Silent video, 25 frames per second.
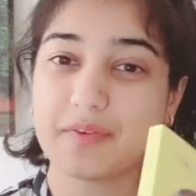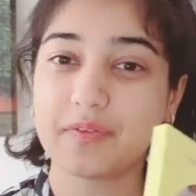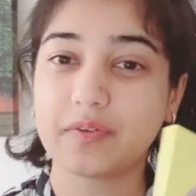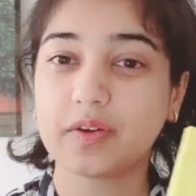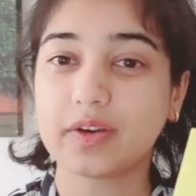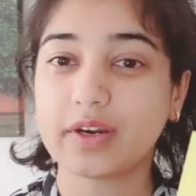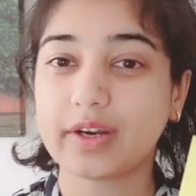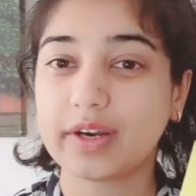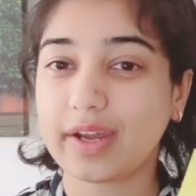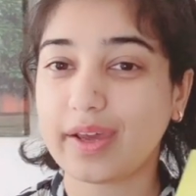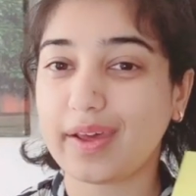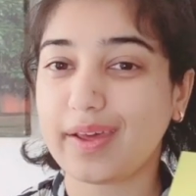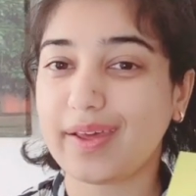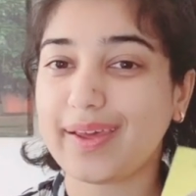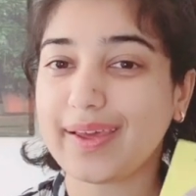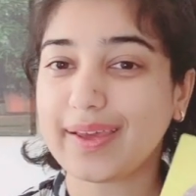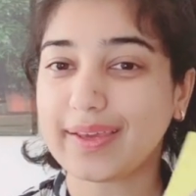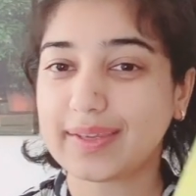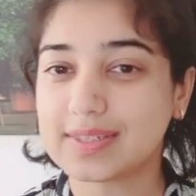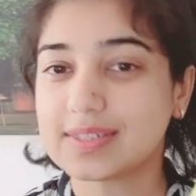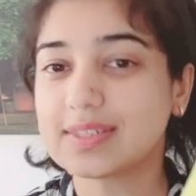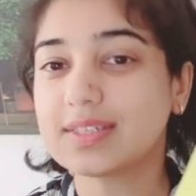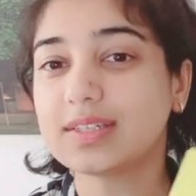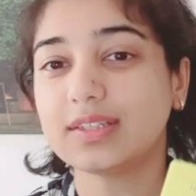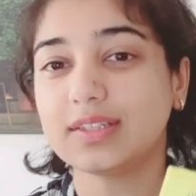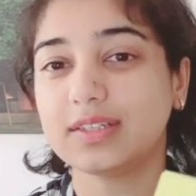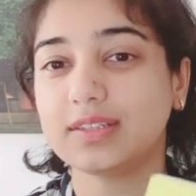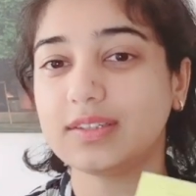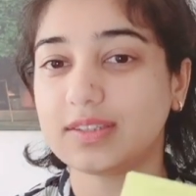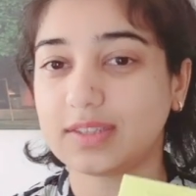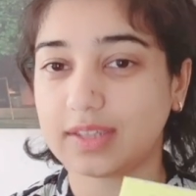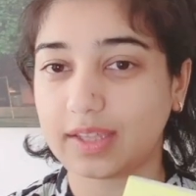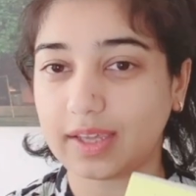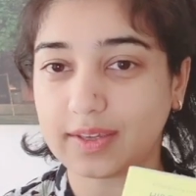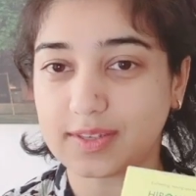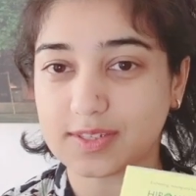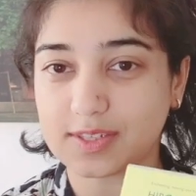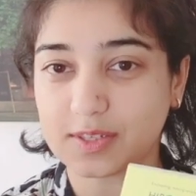have heard
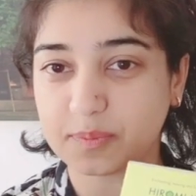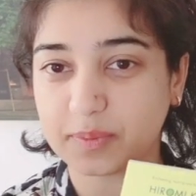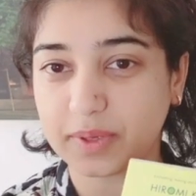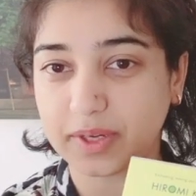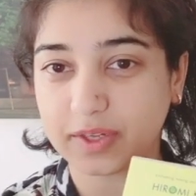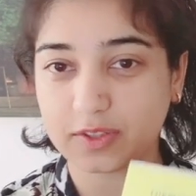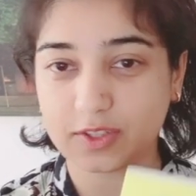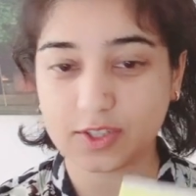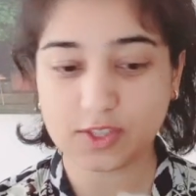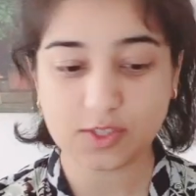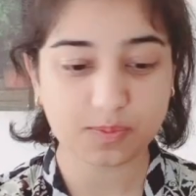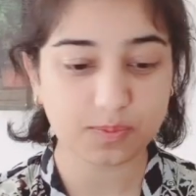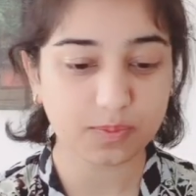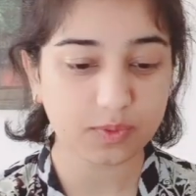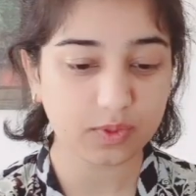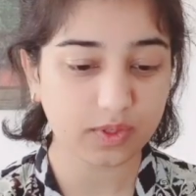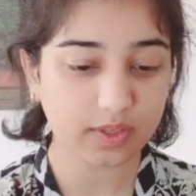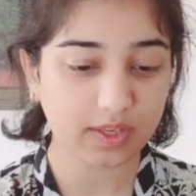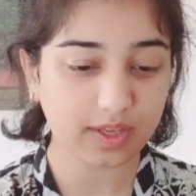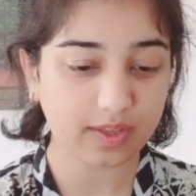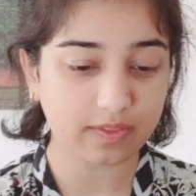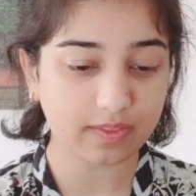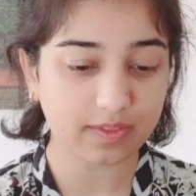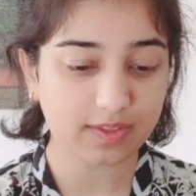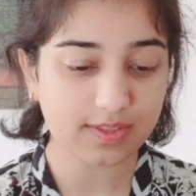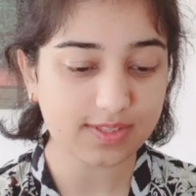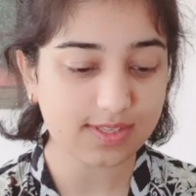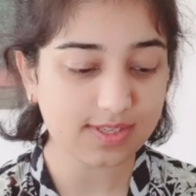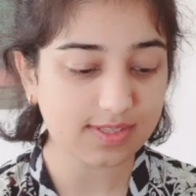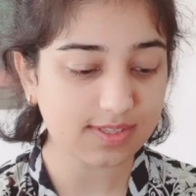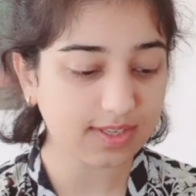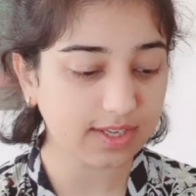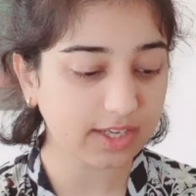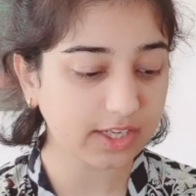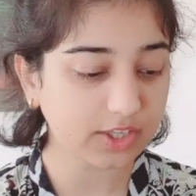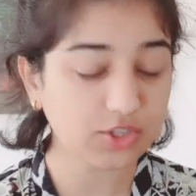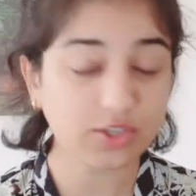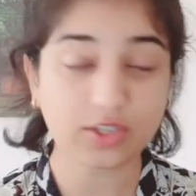excellent things about this book, and this
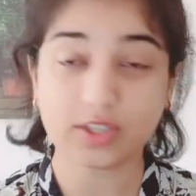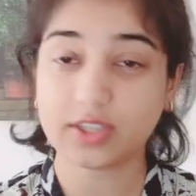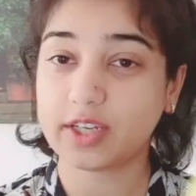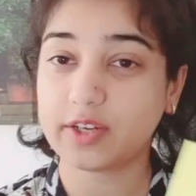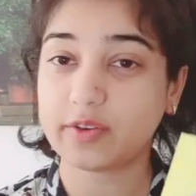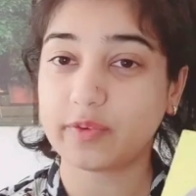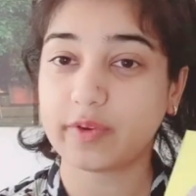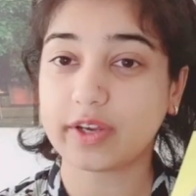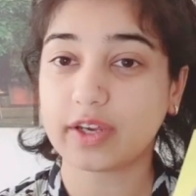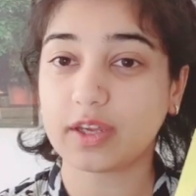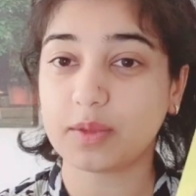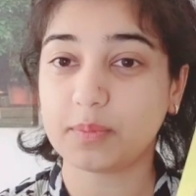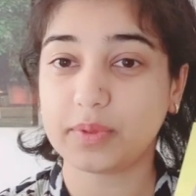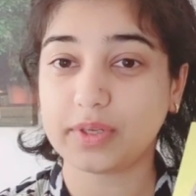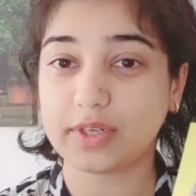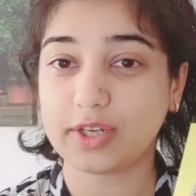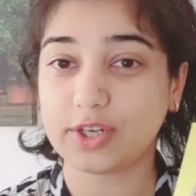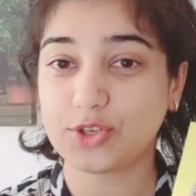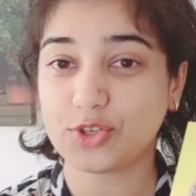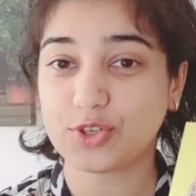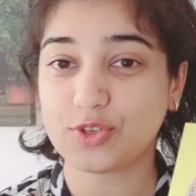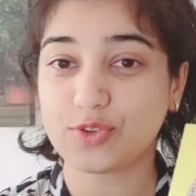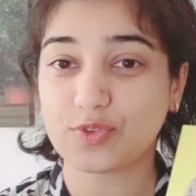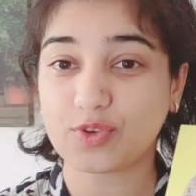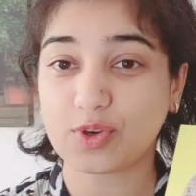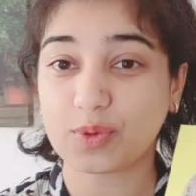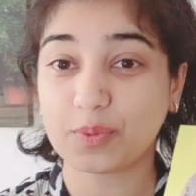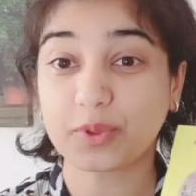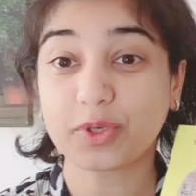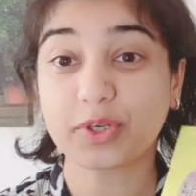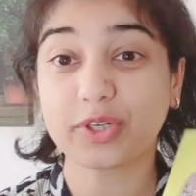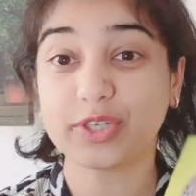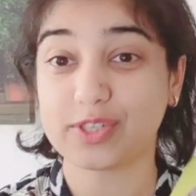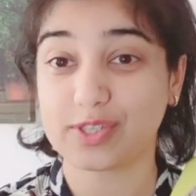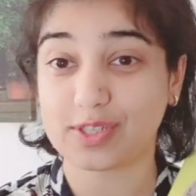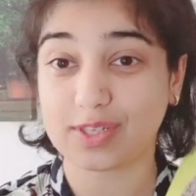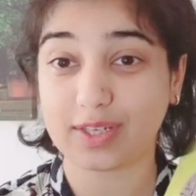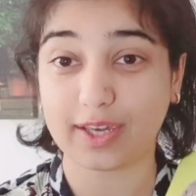is actually a recommendation from
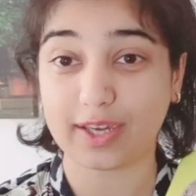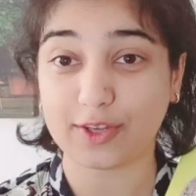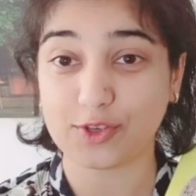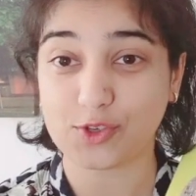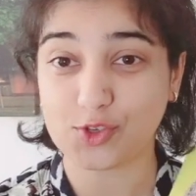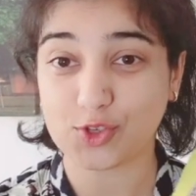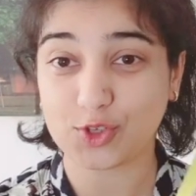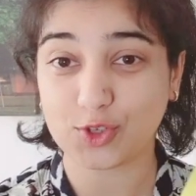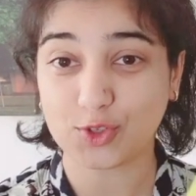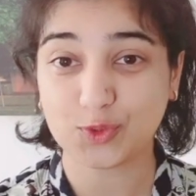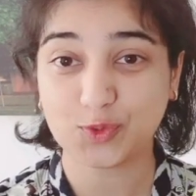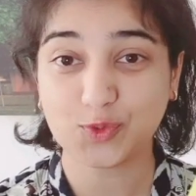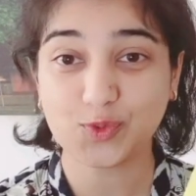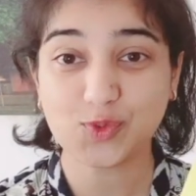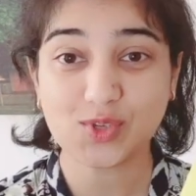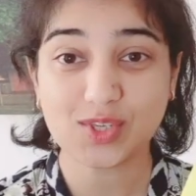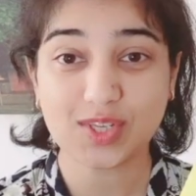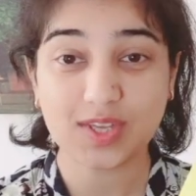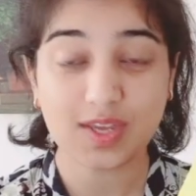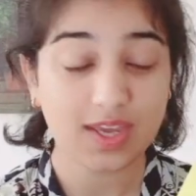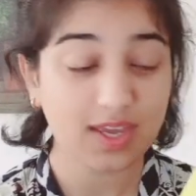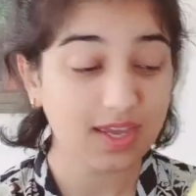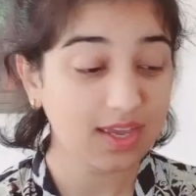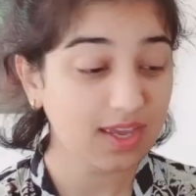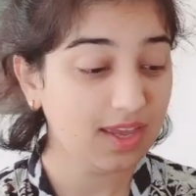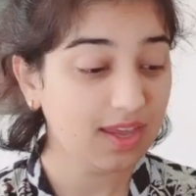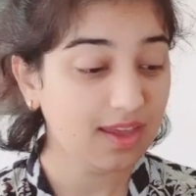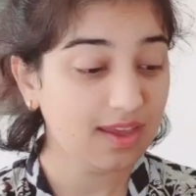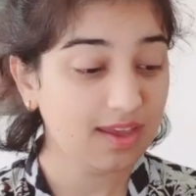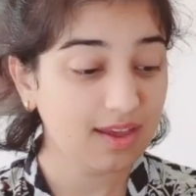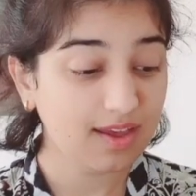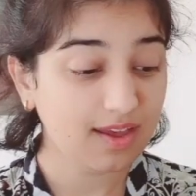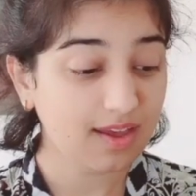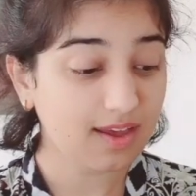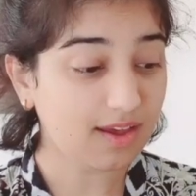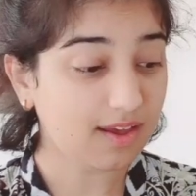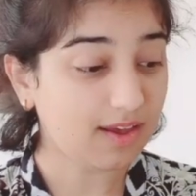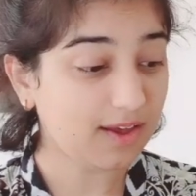Christy-Anne Jones
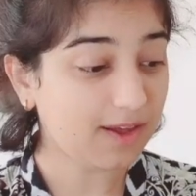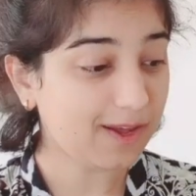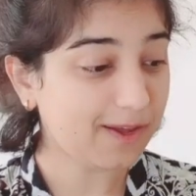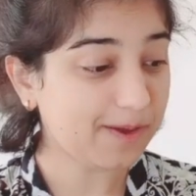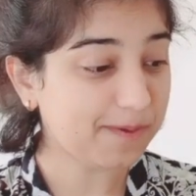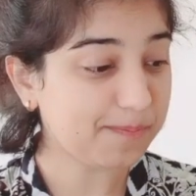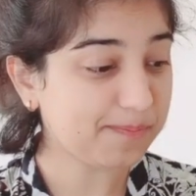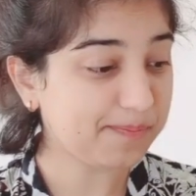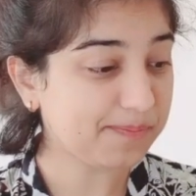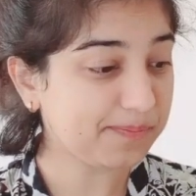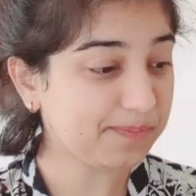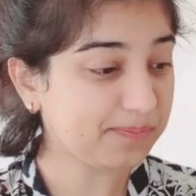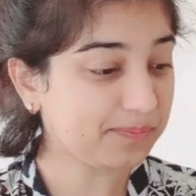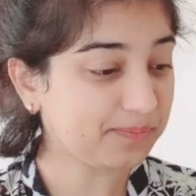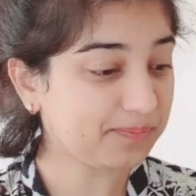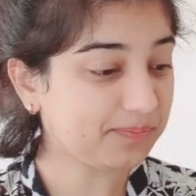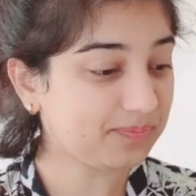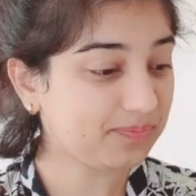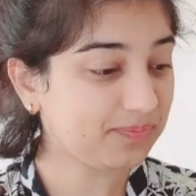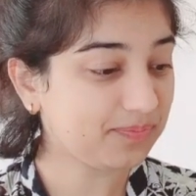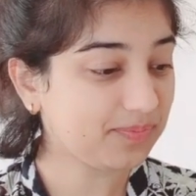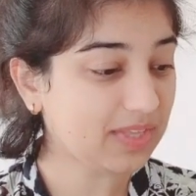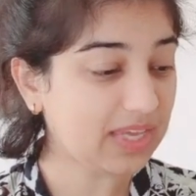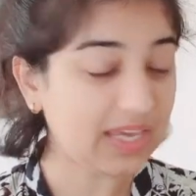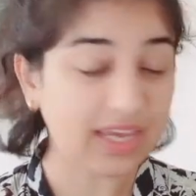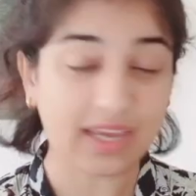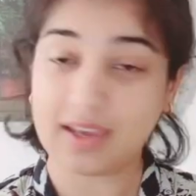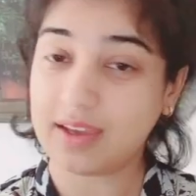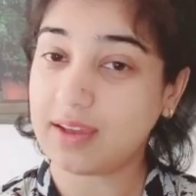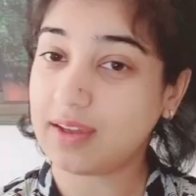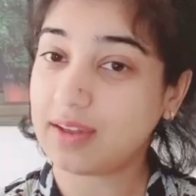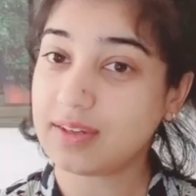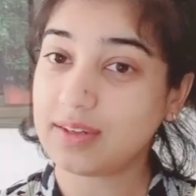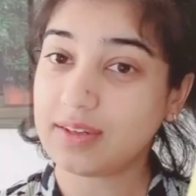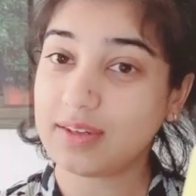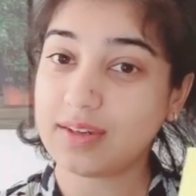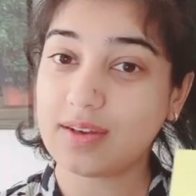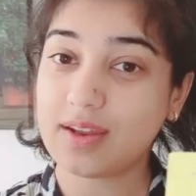um,
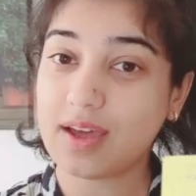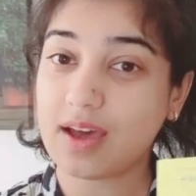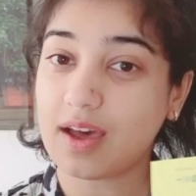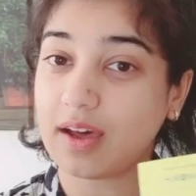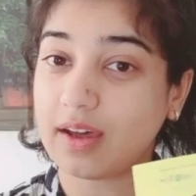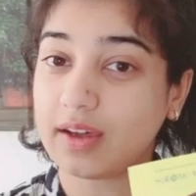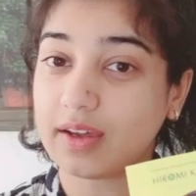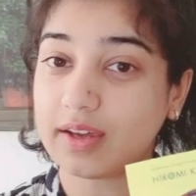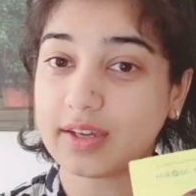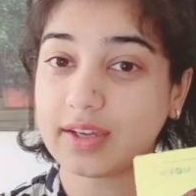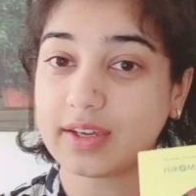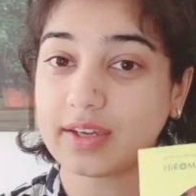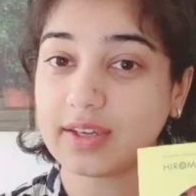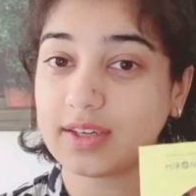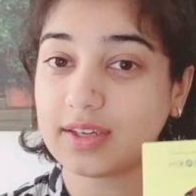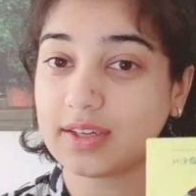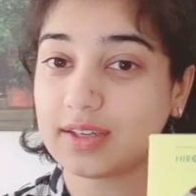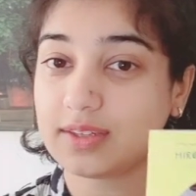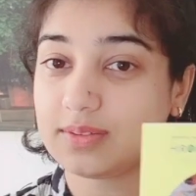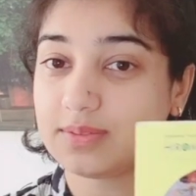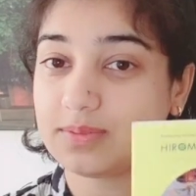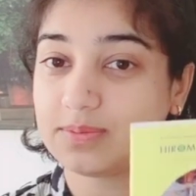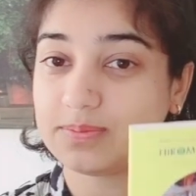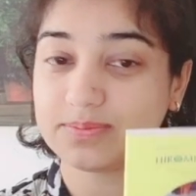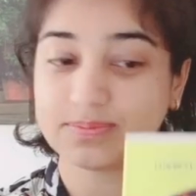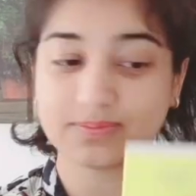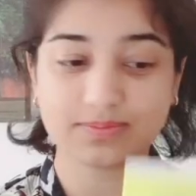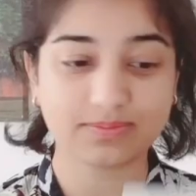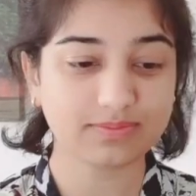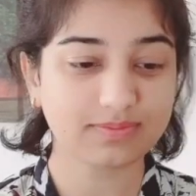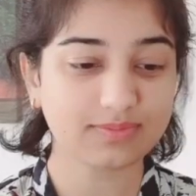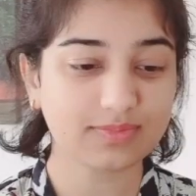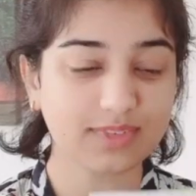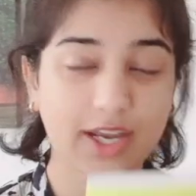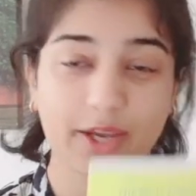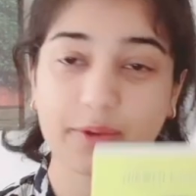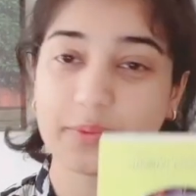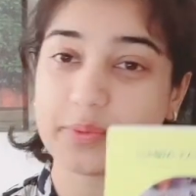and I
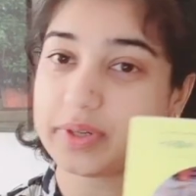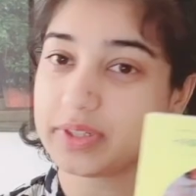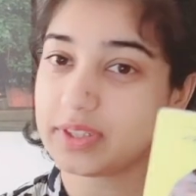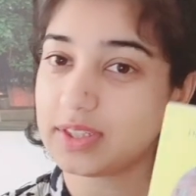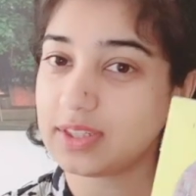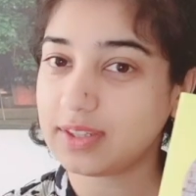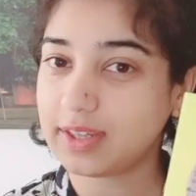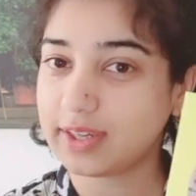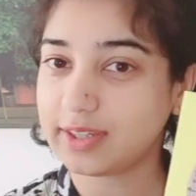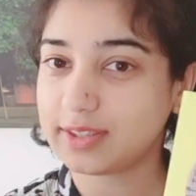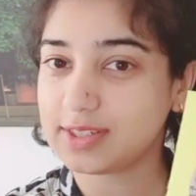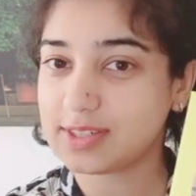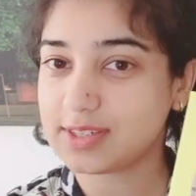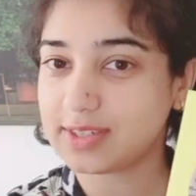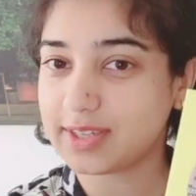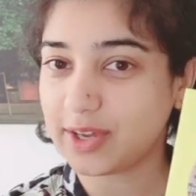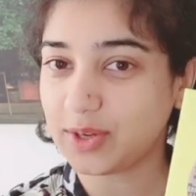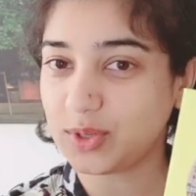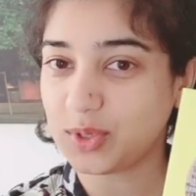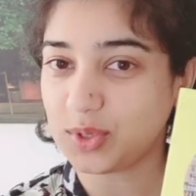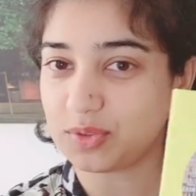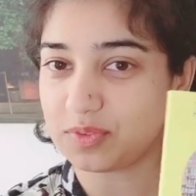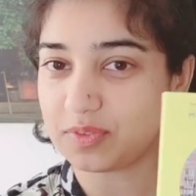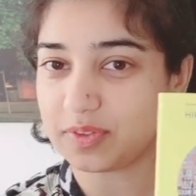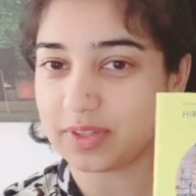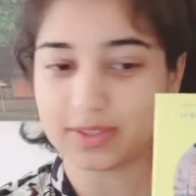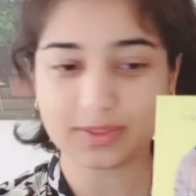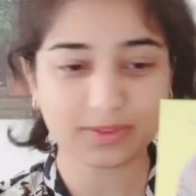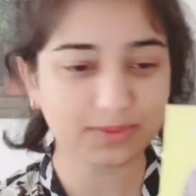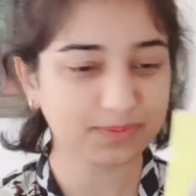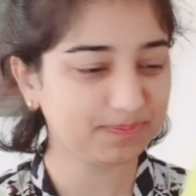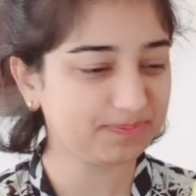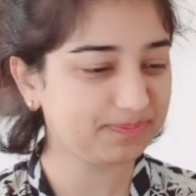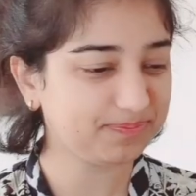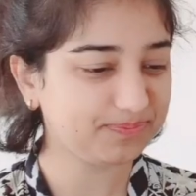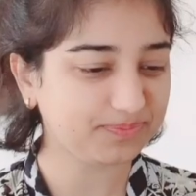I really like the sound of it.